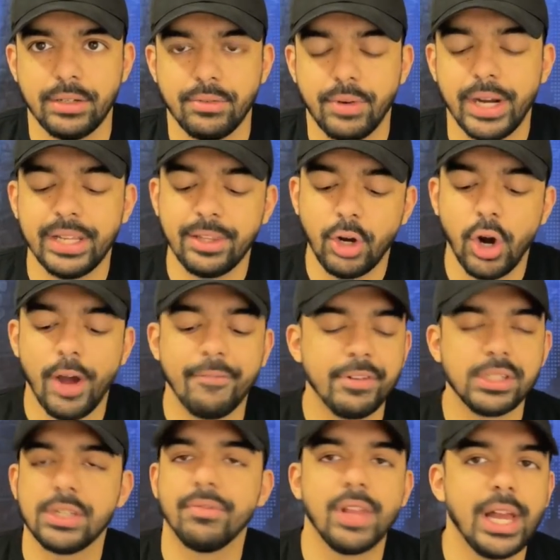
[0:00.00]
Right? Their
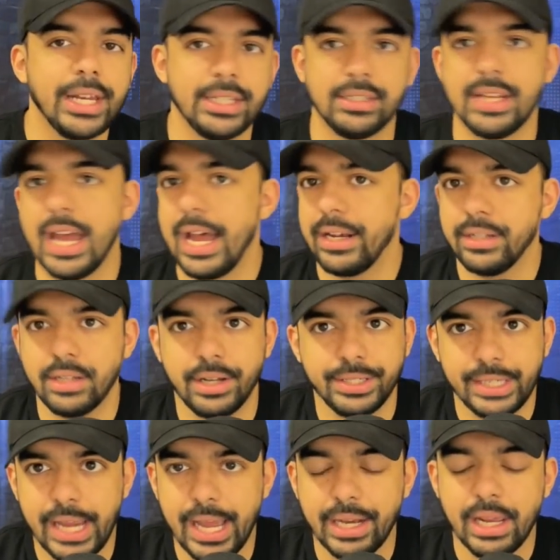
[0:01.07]
offensive line is not done
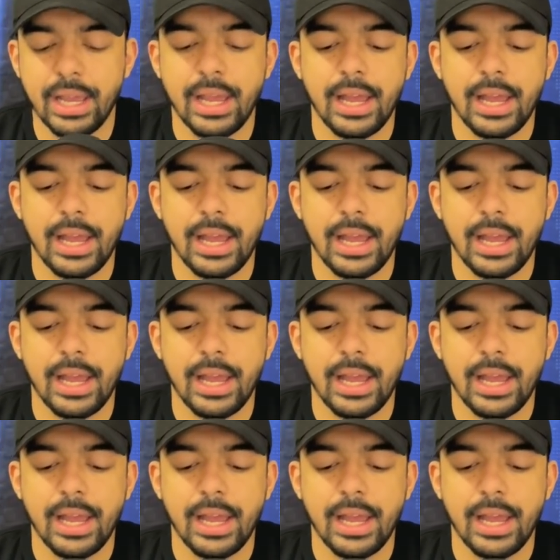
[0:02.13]
yet.